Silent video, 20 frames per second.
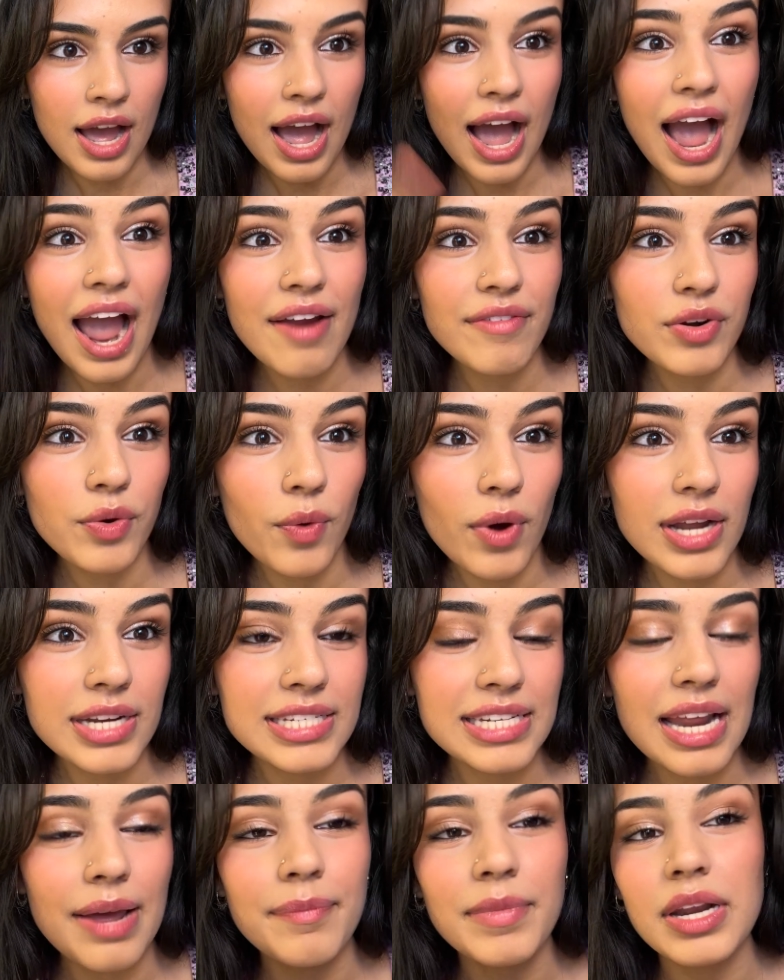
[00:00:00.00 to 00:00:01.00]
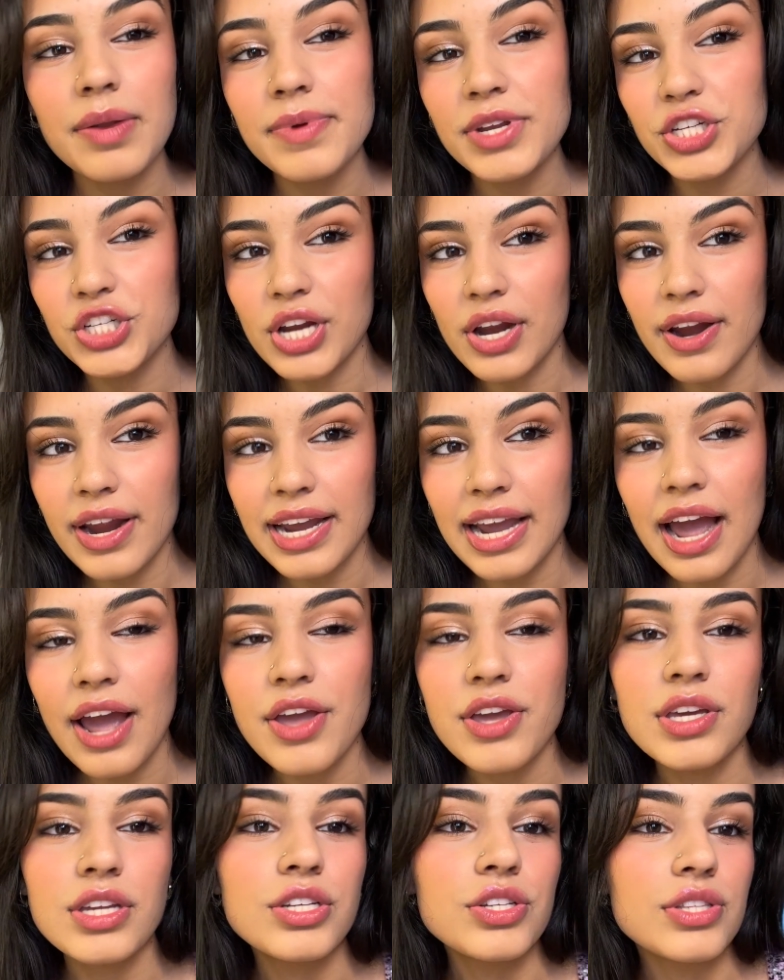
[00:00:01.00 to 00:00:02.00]
Hi everyone, today I'm going to be sharing
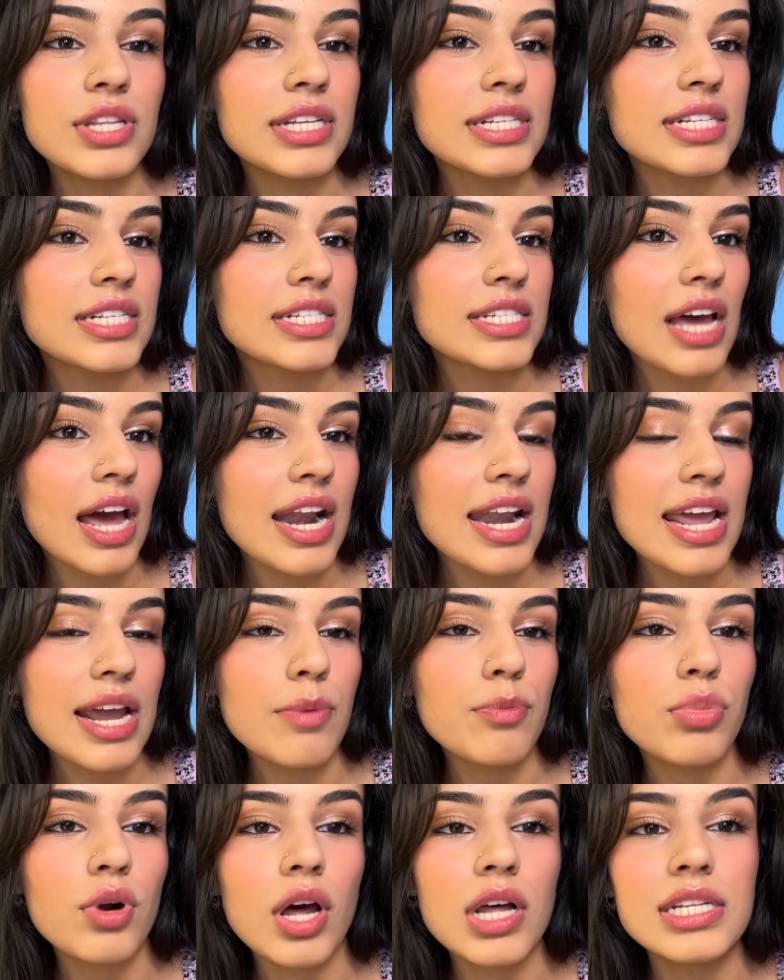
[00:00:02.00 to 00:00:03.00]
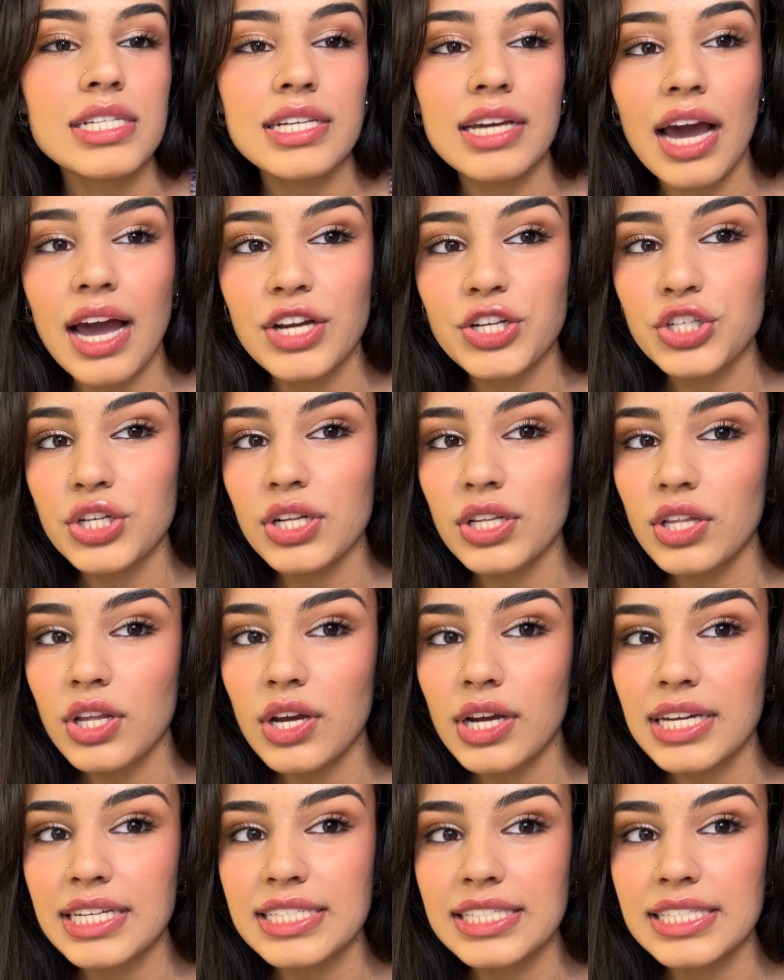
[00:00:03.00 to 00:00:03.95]
how you can do this stunning bronzy eyeshadow look.